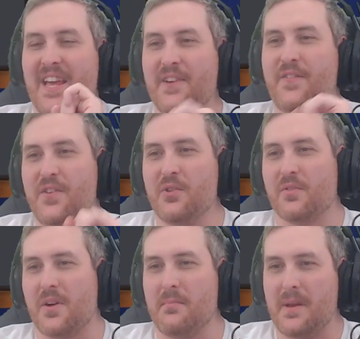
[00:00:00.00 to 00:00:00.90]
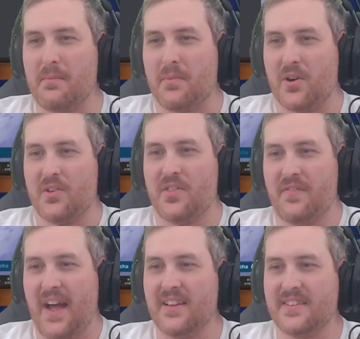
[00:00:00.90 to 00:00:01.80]
if you remember the
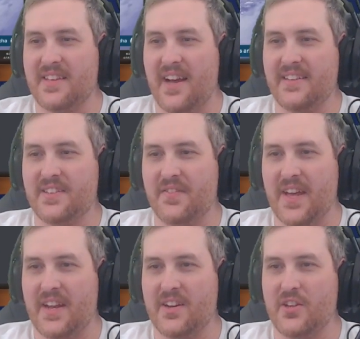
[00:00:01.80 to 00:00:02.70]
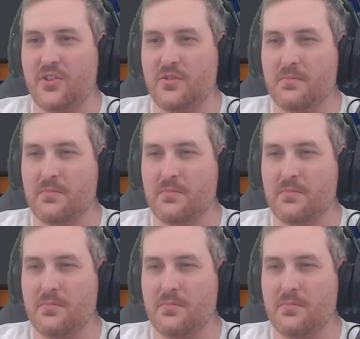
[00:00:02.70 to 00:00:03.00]
Valentine's event, you